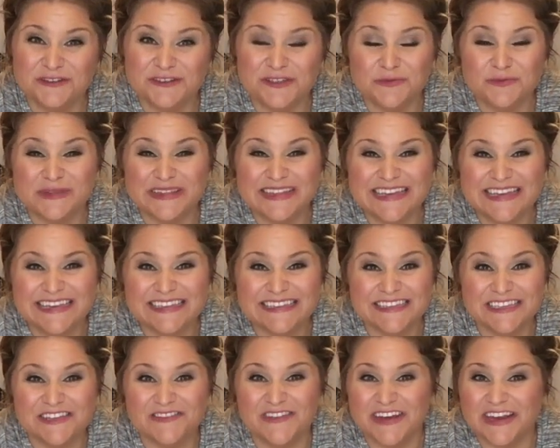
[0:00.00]
So
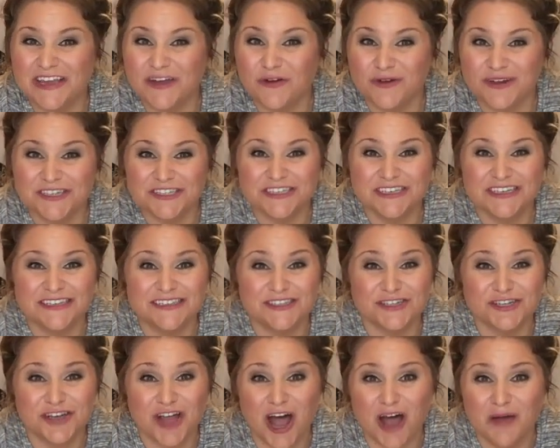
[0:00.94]
please leave any questions
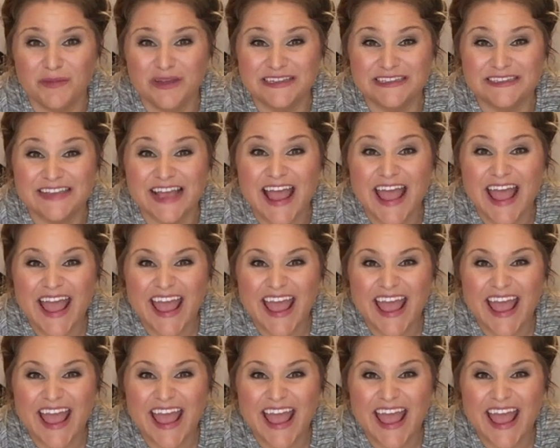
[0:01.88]
or comments